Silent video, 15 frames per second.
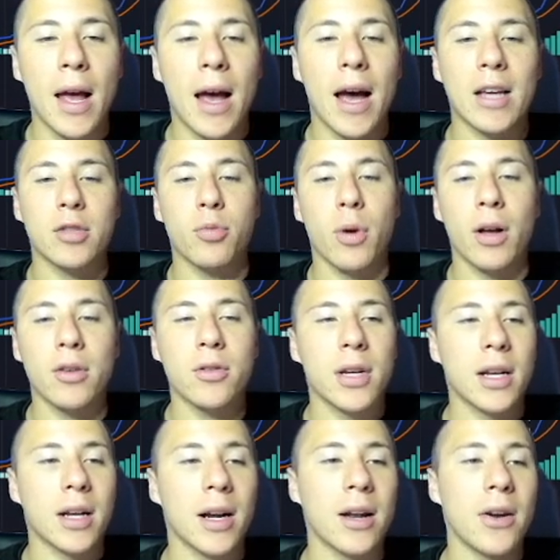As well, you
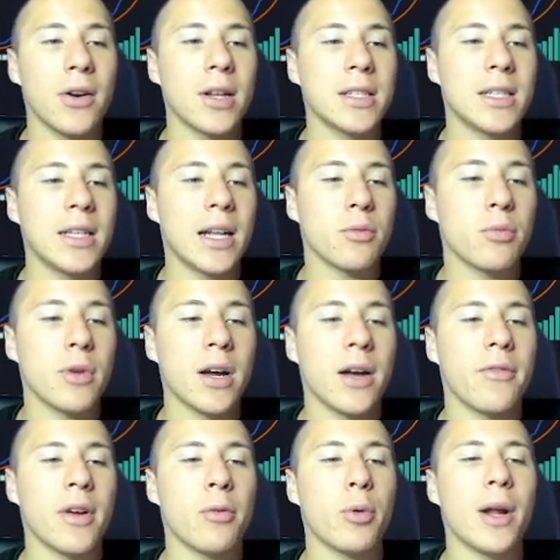can clearly see that we
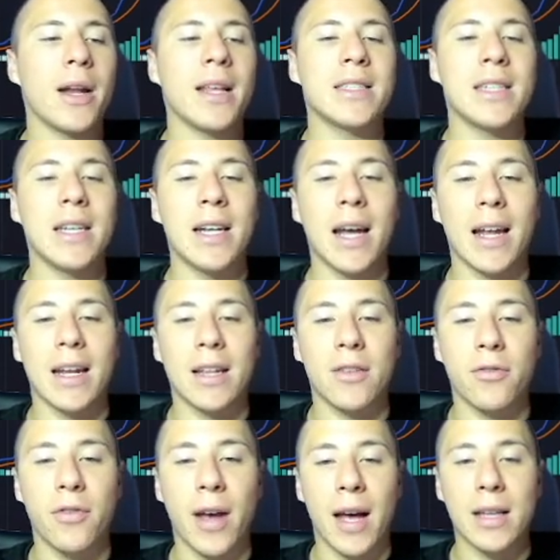have already seen an
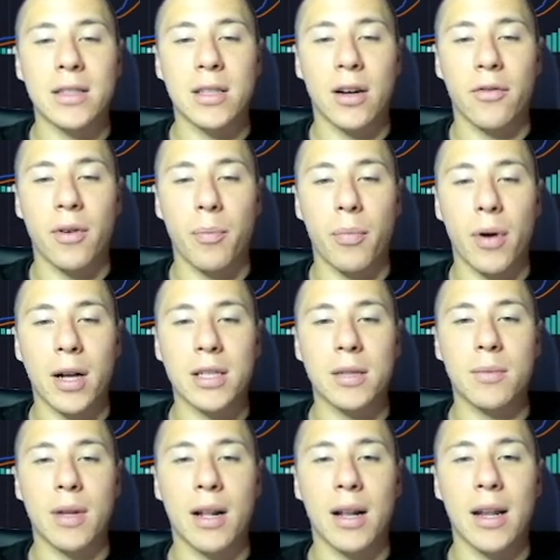advance of
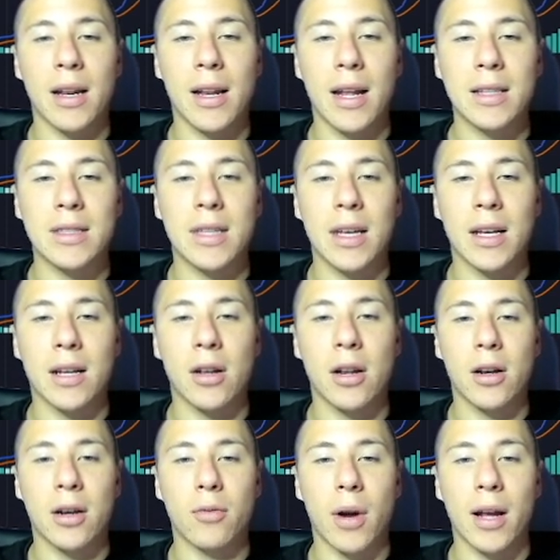approximately, let's take a
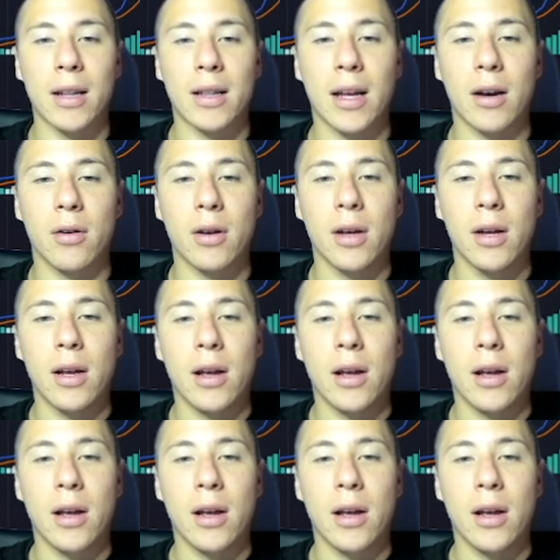look right now,